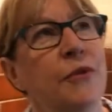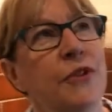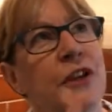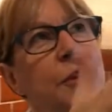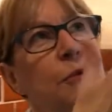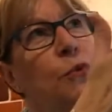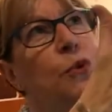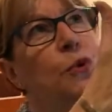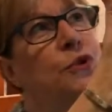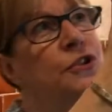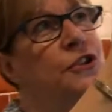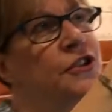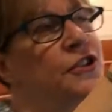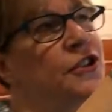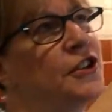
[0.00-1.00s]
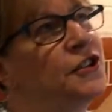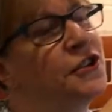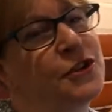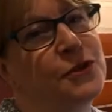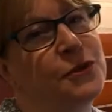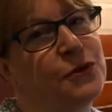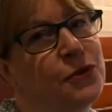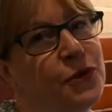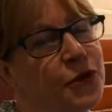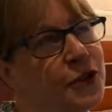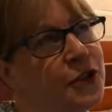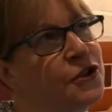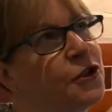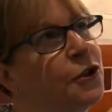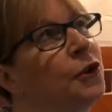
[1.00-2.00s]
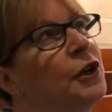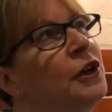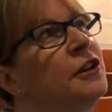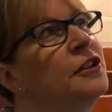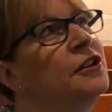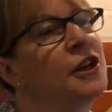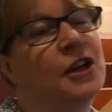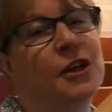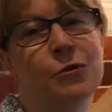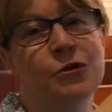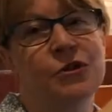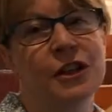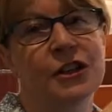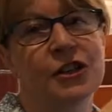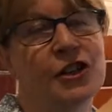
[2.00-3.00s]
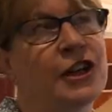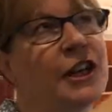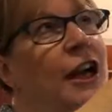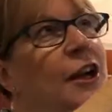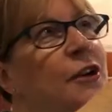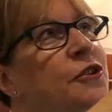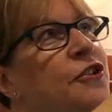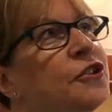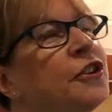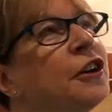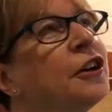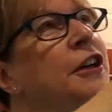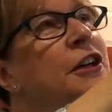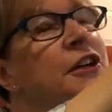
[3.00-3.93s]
the water cistern for the toilet was actually outside,